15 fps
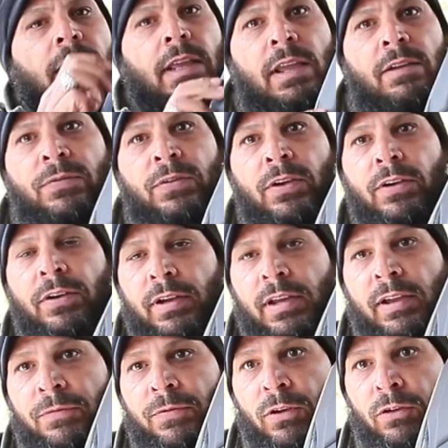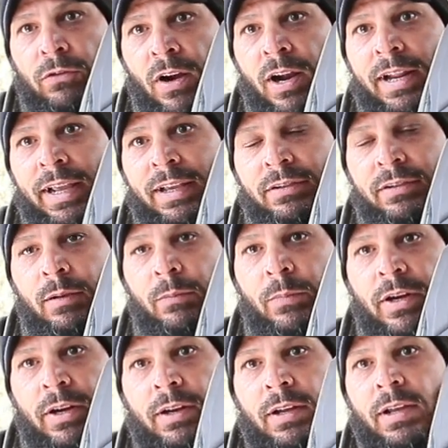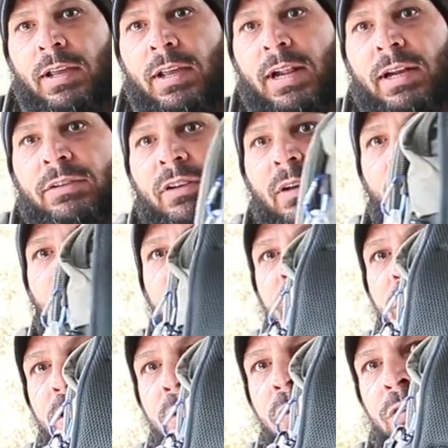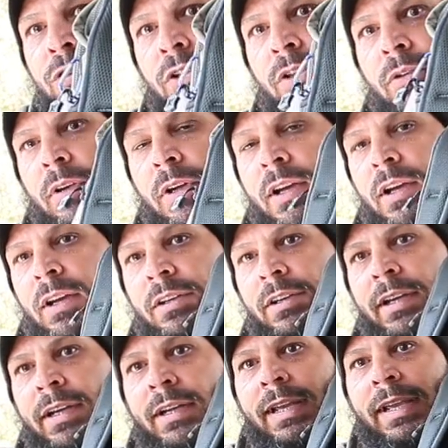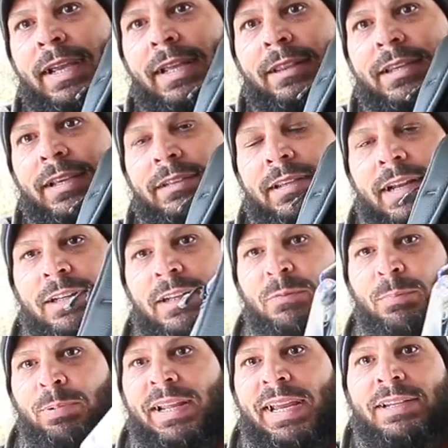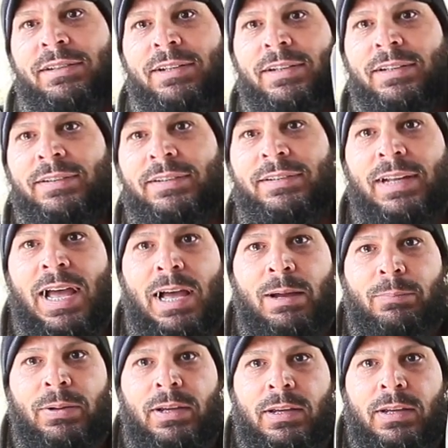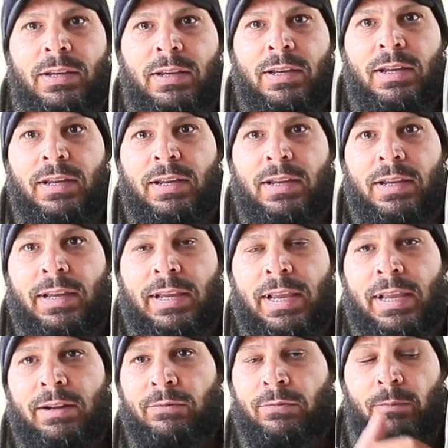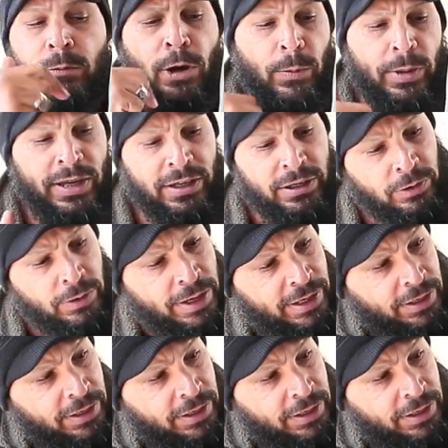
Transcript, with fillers: if you're if you're running somewhere and someone shoots you, you're gonna hit this and this plate is gonna stop it from going into you. And